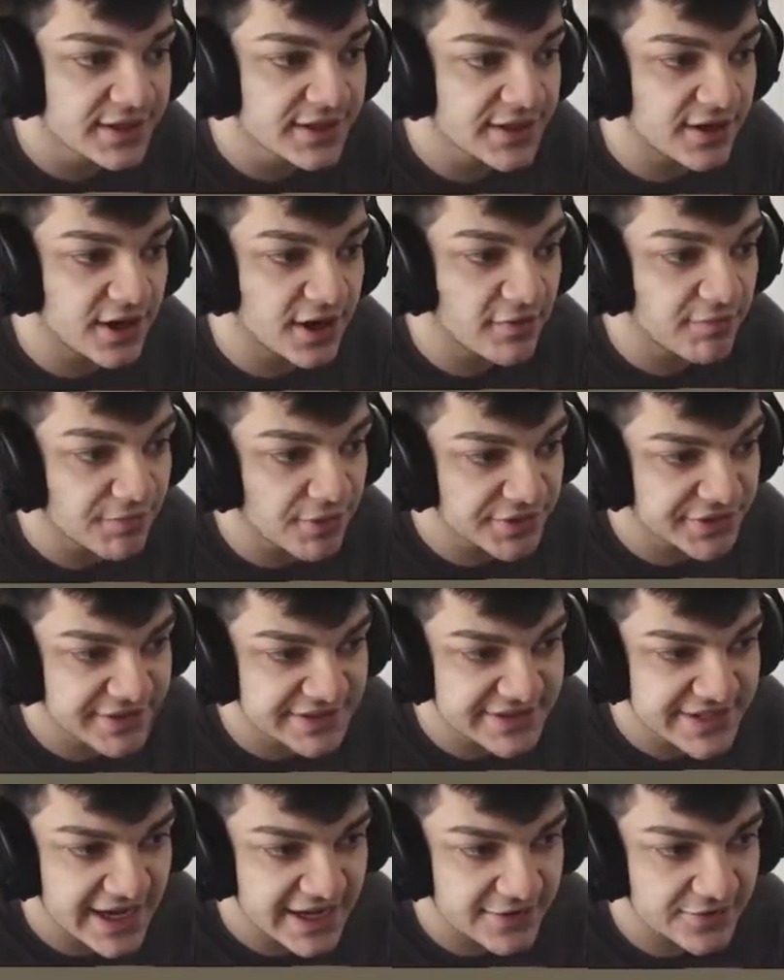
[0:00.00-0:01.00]
Both
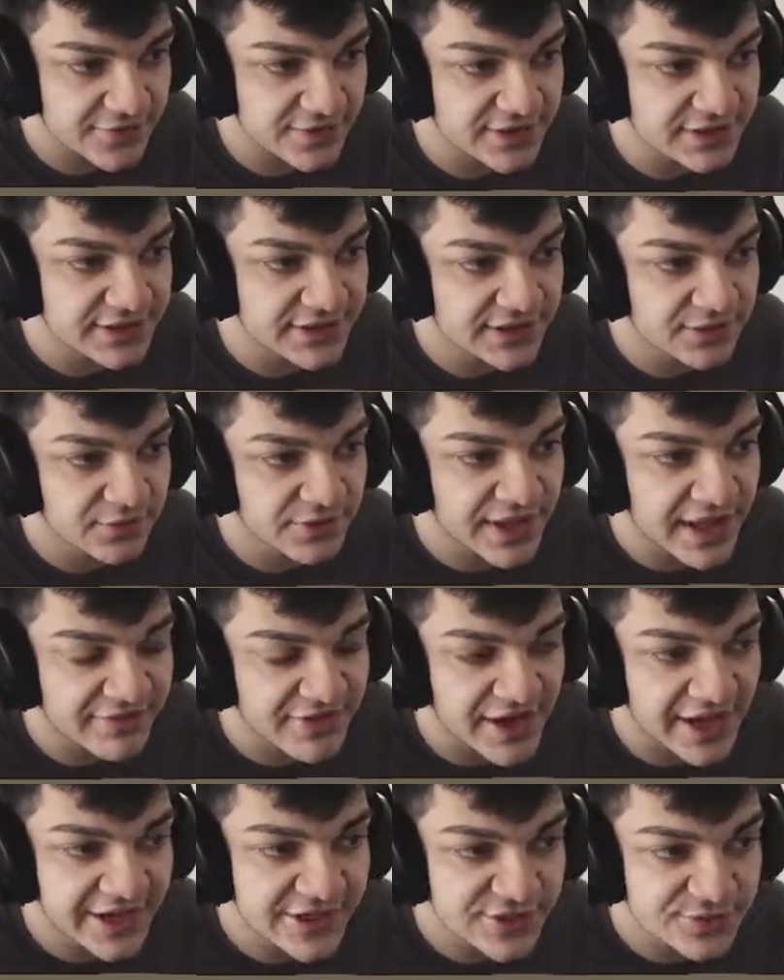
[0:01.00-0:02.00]
attack crit here. We have
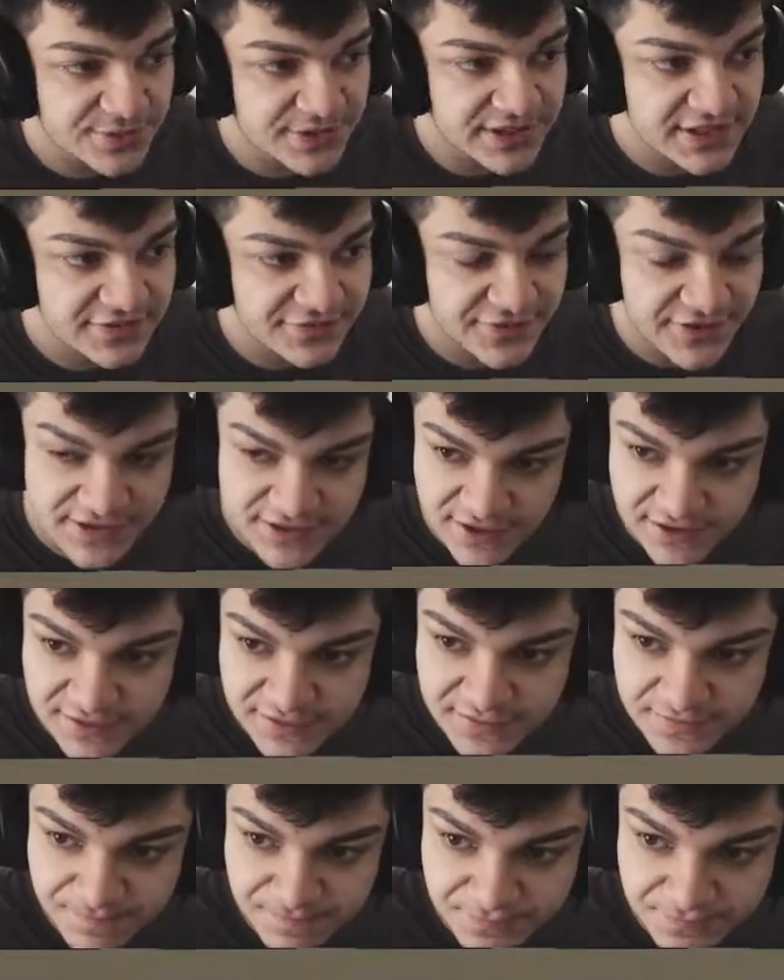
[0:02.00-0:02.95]
HP defense on